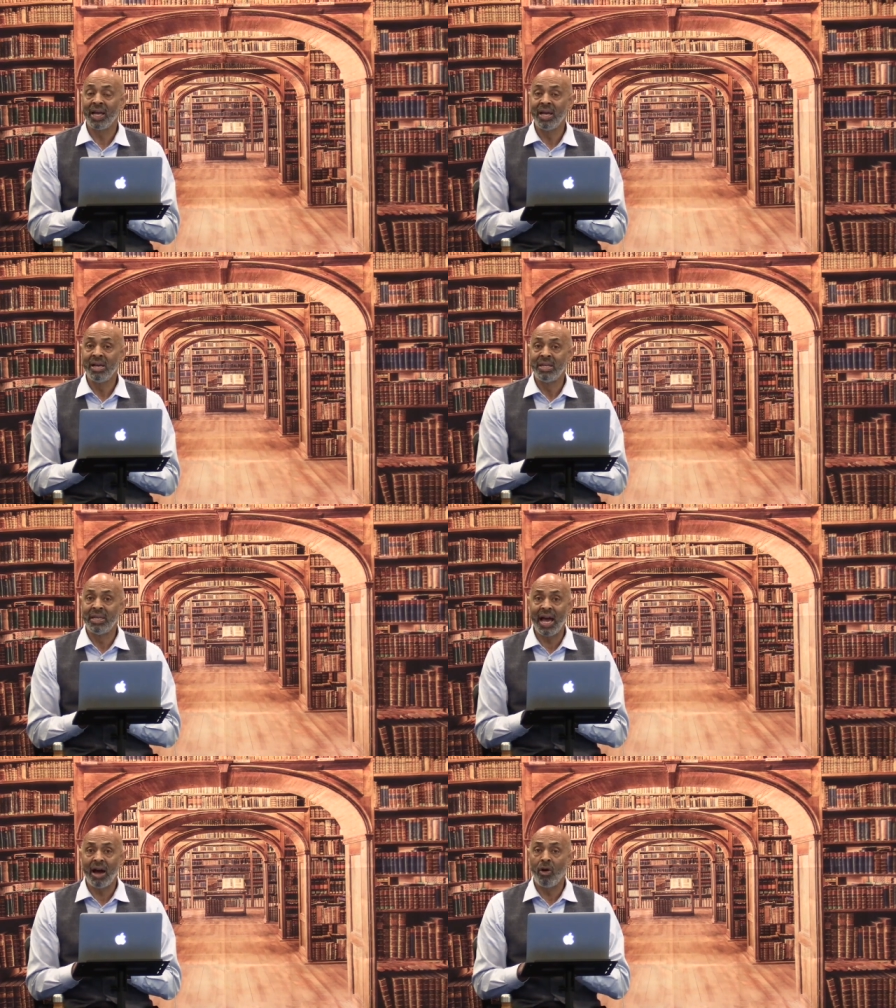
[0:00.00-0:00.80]

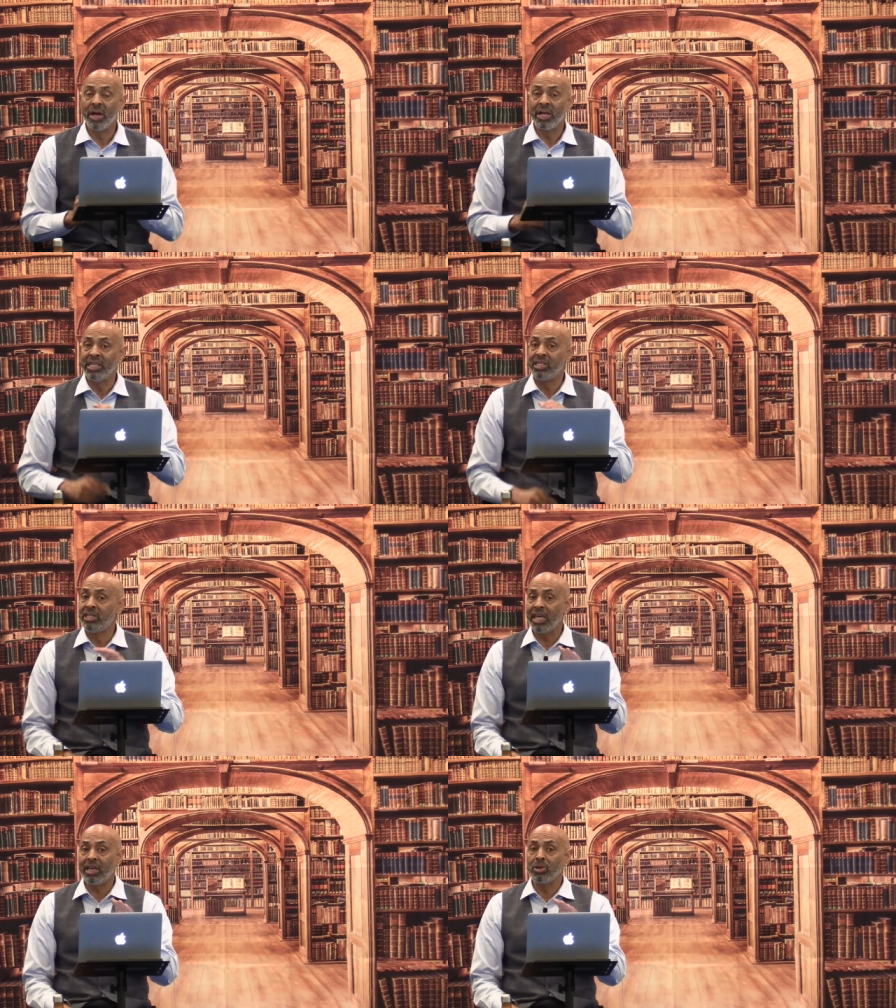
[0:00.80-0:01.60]
Now,
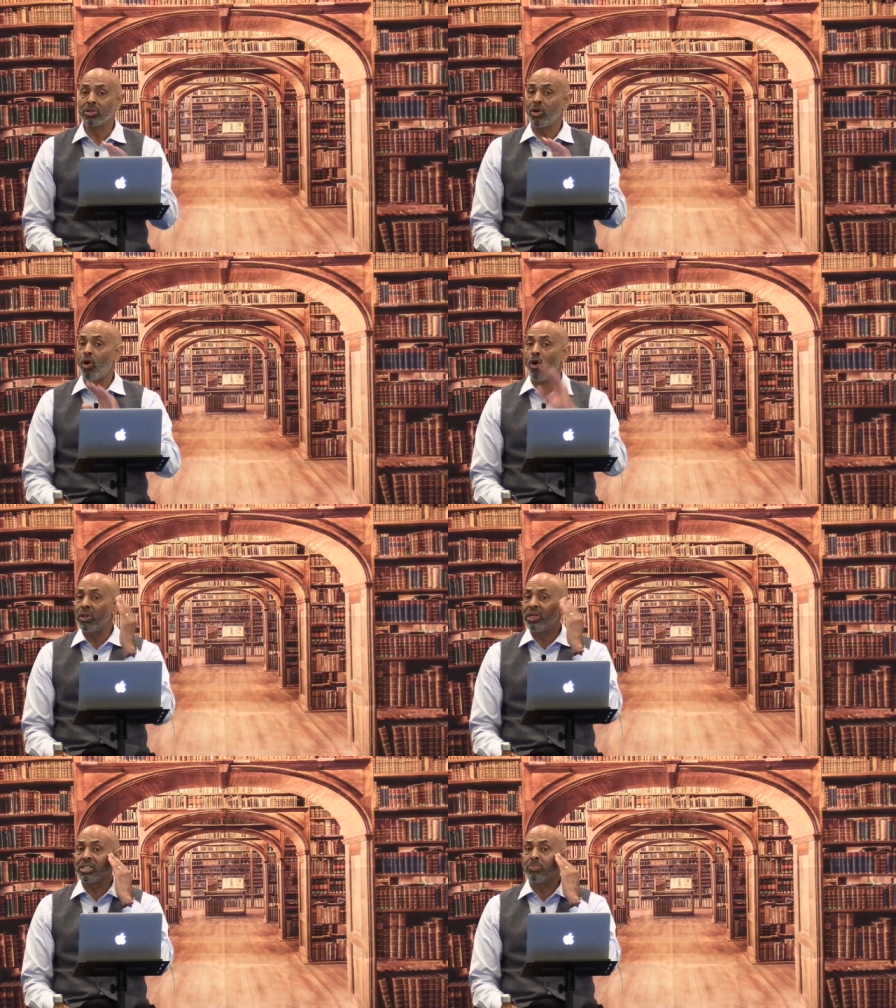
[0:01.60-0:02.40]
Ezekiel's all in
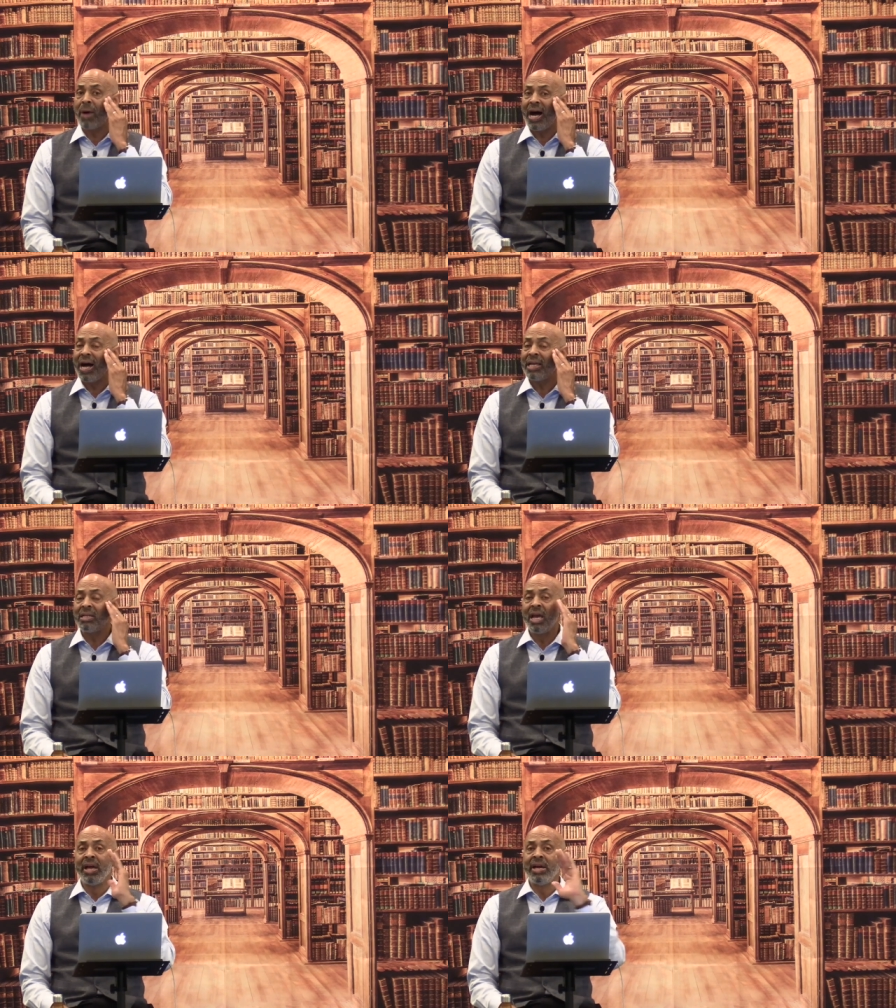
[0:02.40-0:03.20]
his mind,
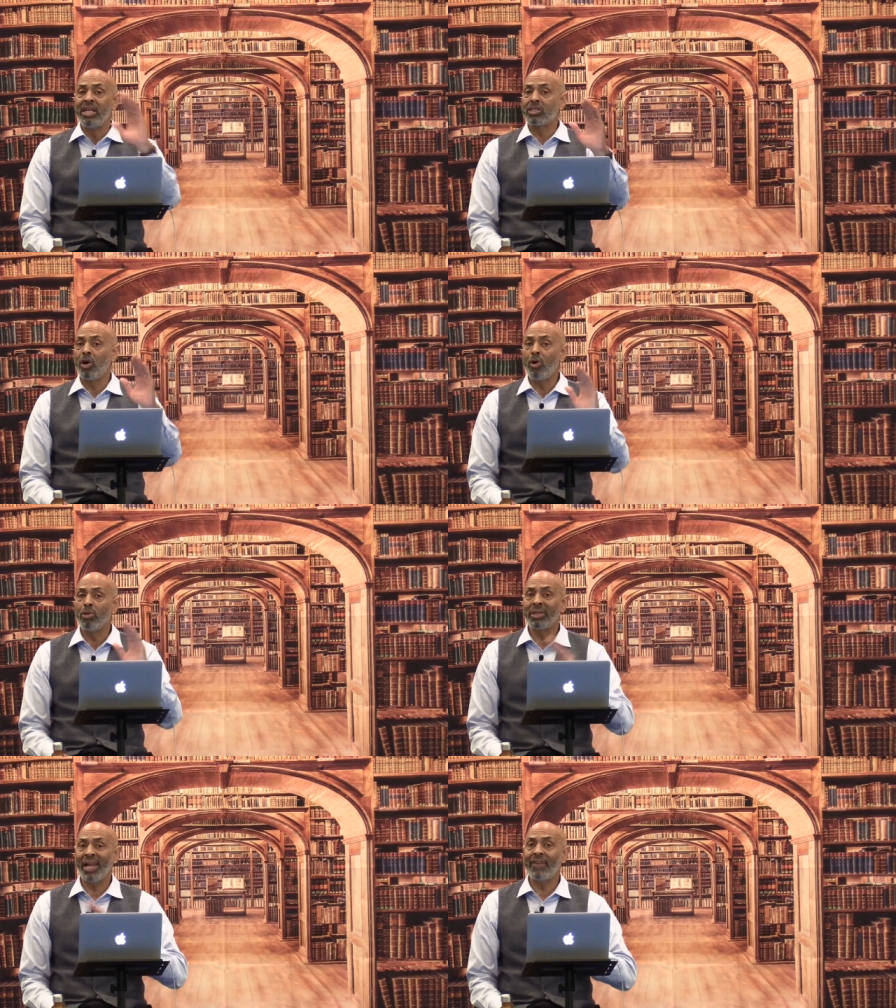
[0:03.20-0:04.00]
his whole
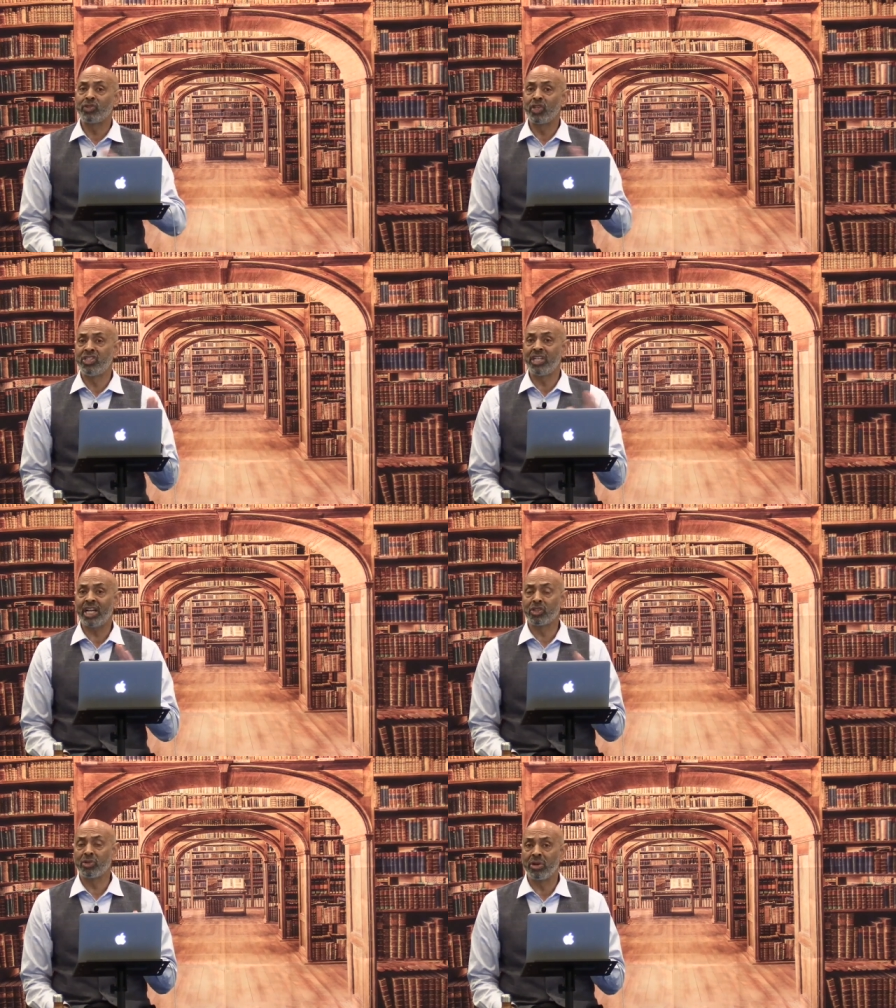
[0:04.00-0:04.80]
life
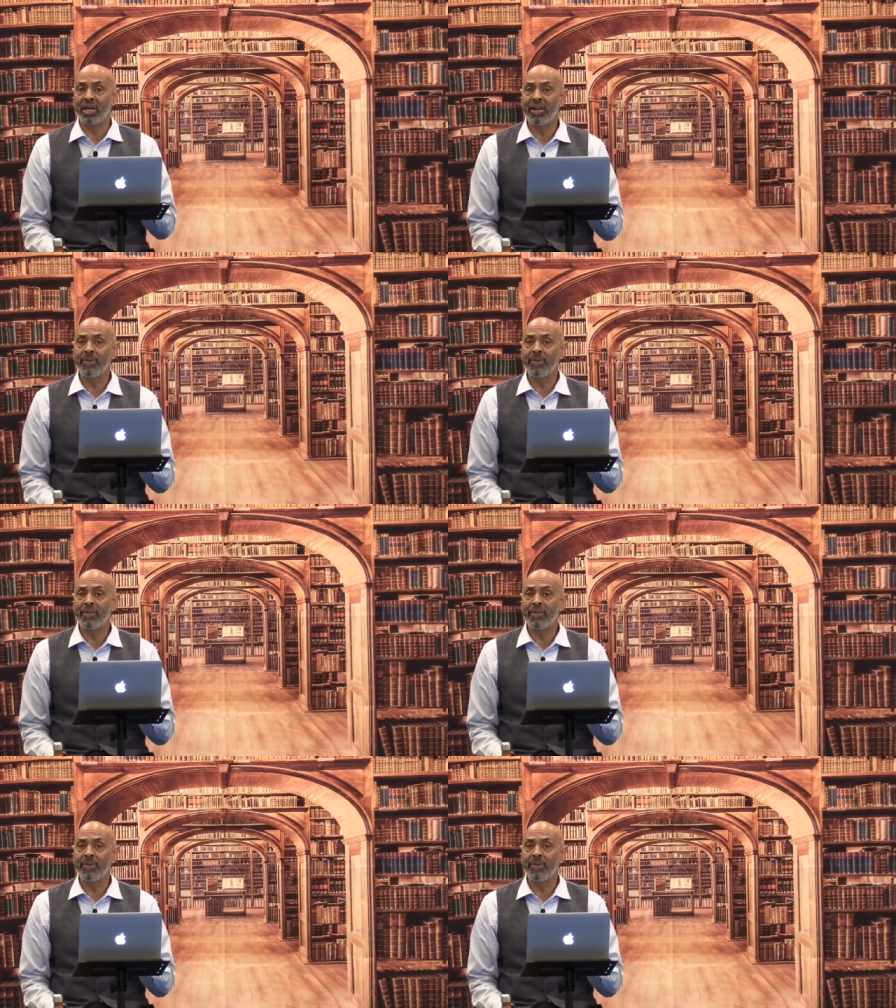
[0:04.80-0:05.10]
trajectory